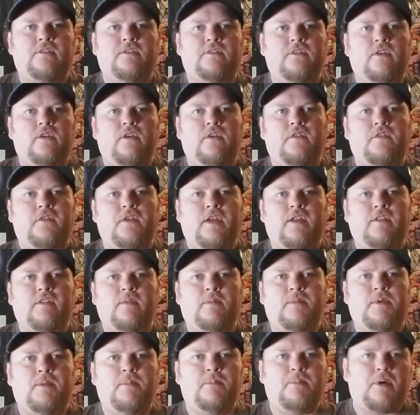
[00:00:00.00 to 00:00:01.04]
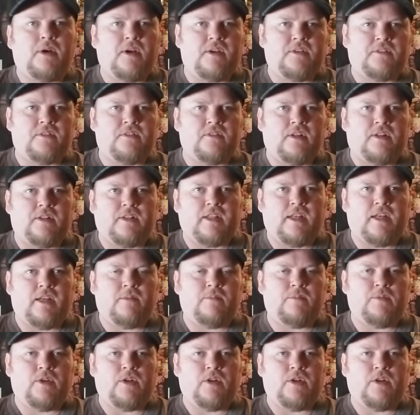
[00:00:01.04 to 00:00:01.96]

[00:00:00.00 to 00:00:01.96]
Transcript: So if it ends up being bust, it's not that